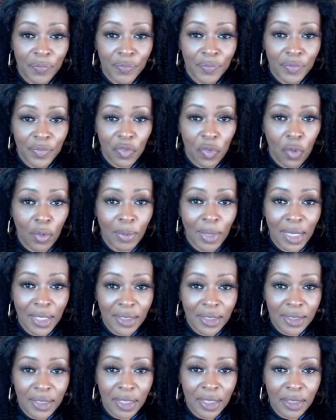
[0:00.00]

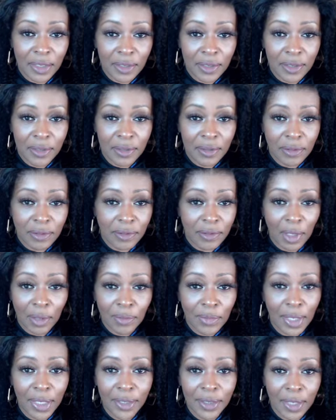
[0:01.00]
4x6,
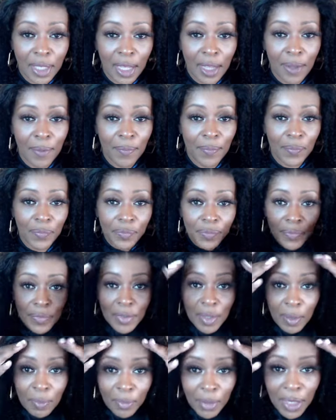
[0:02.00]
something like that.
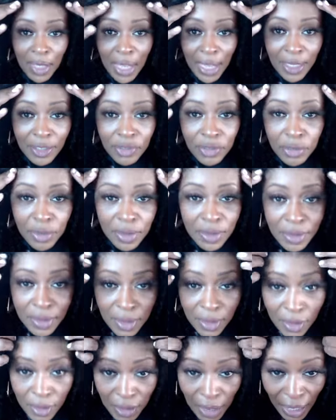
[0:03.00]
But as you can
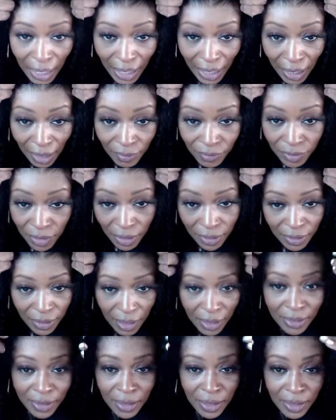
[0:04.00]
see, I have done
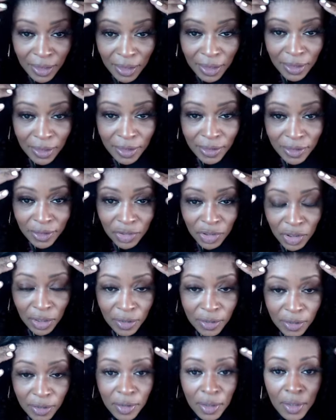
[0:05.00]
nothing, and this
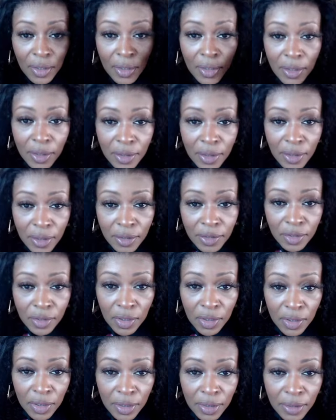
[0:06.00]
junk looks
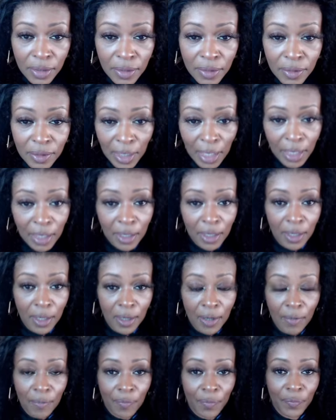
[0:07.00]
good. Like
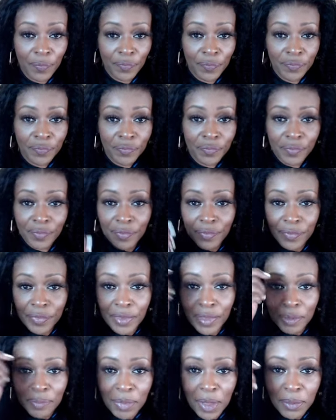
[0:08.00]

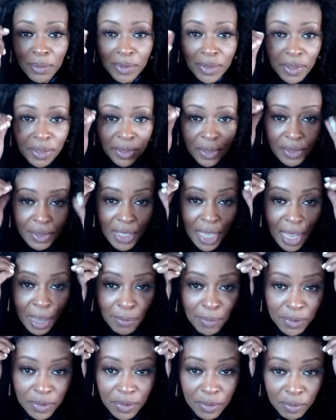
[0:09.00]
maybe just a
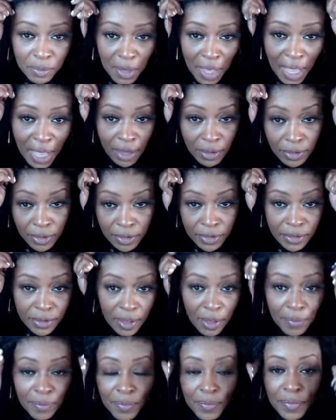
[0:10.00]
tap of some powder or
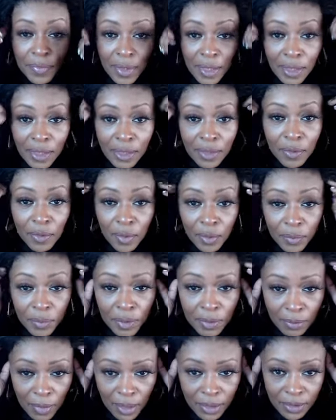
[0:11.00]
something, and it will be
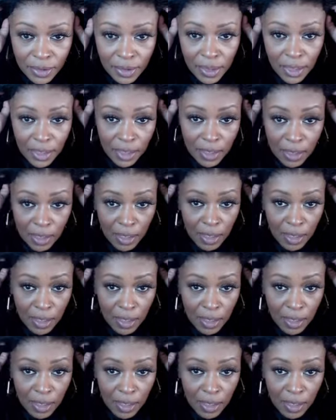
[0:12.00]
my skin